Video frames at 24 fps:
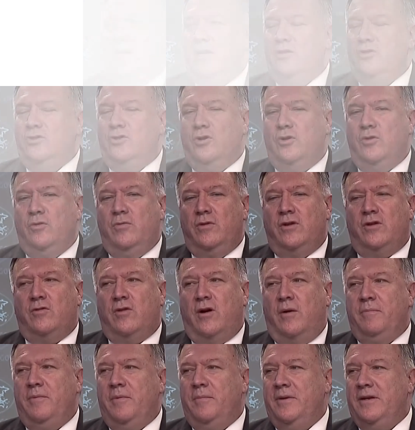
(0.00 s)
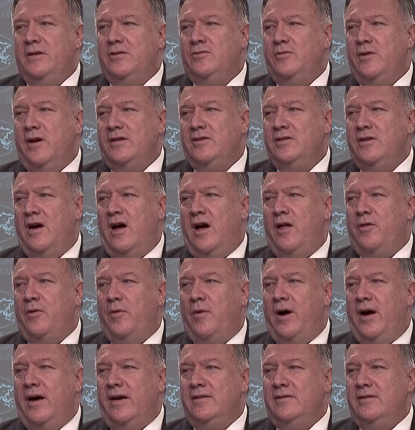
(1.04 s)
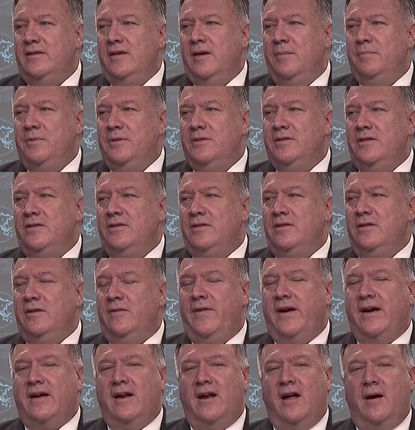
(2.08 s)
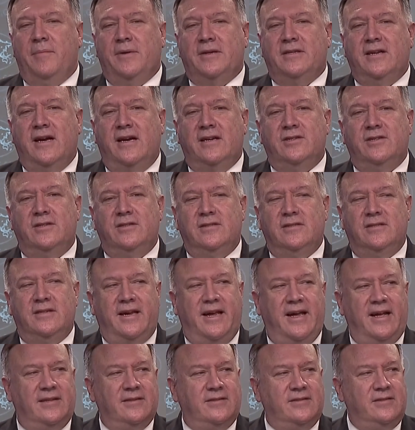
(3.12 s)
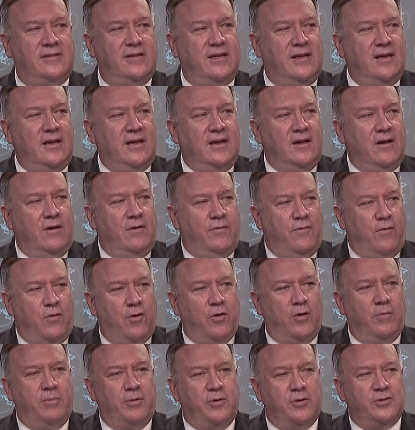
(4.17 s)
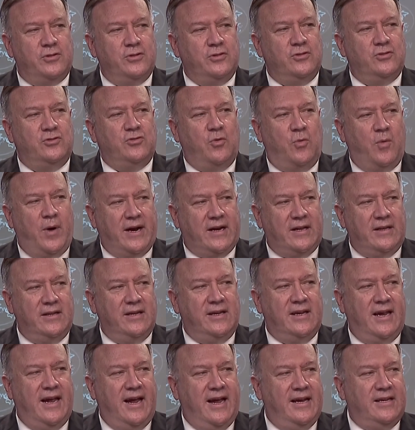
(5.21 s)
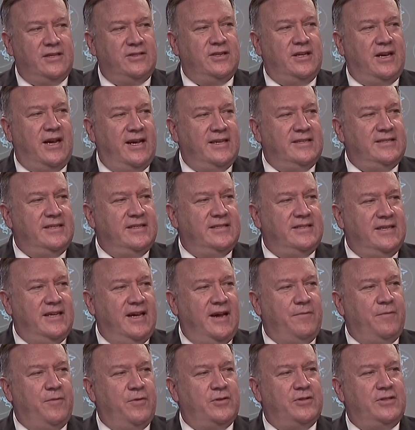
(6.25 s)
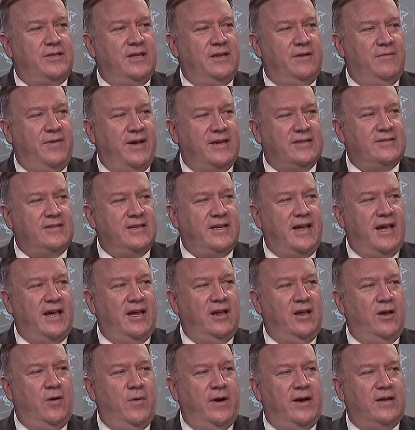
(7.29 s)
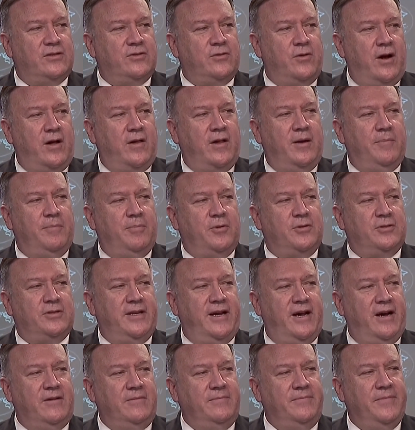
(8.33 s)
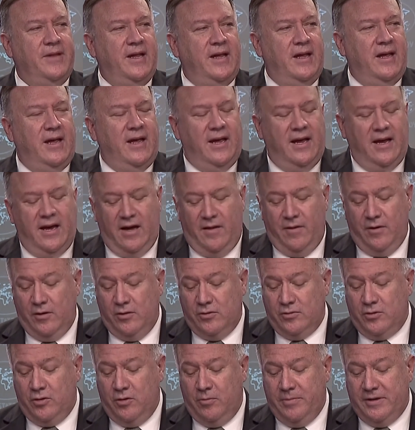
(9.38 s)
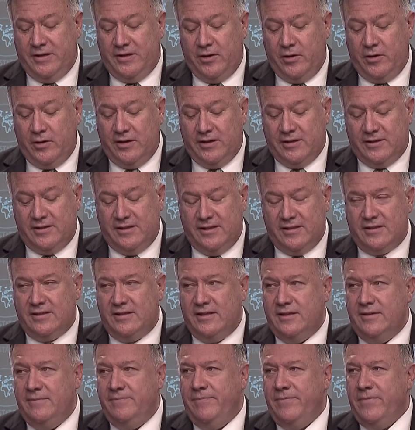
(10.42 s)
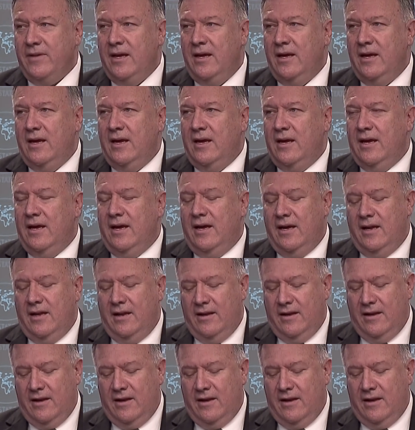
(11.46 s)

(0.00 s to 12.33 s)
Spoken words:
In June, the Trump administration authorized the imposition of economic sanctions against foreign persons directly engaged in ICC efforts to investigate US or allied personnel and those who materially assisted in